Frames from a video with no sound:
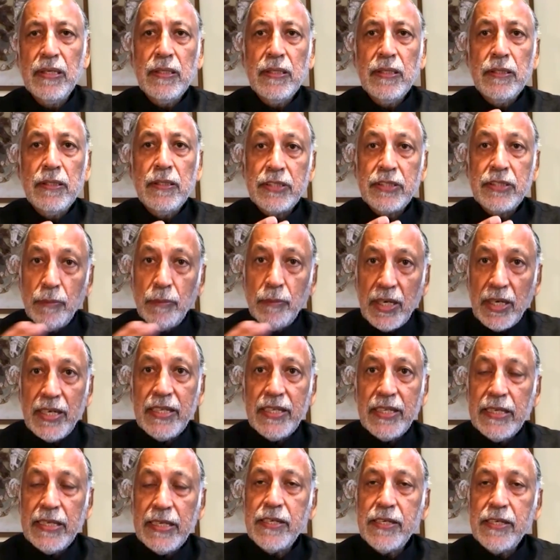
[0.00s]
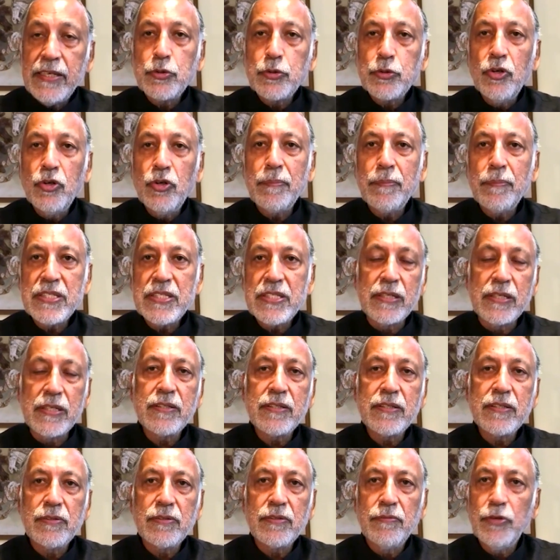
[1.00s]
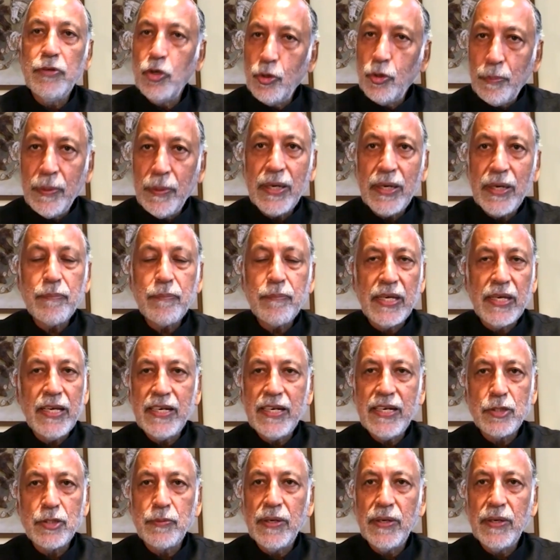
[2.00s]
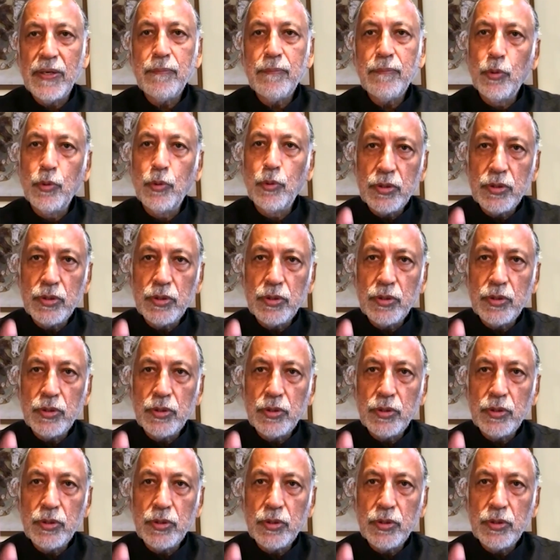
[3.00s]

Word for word: Similarly, Indian School of Business, we opened up there as well, both